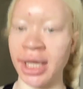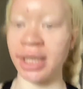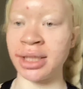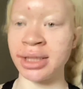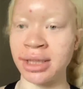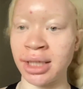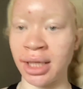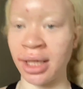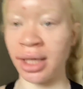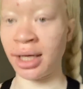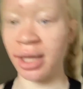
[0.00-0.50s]
as
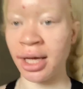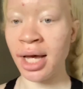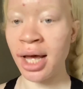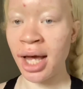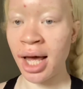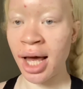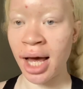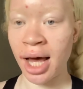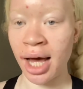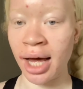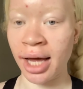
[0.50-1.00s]
in
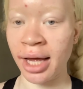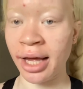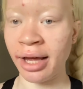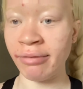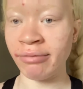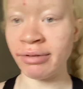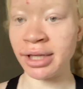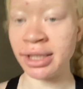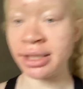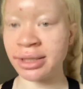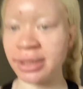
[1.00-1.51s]
I
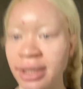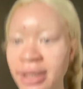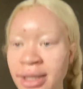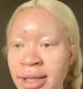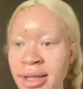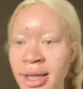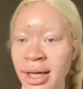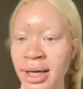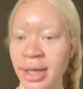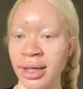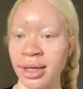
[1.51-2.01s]
have a
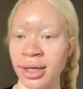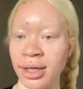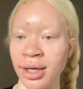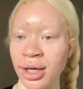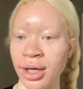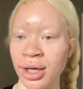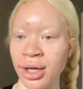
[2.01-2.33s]
synthetic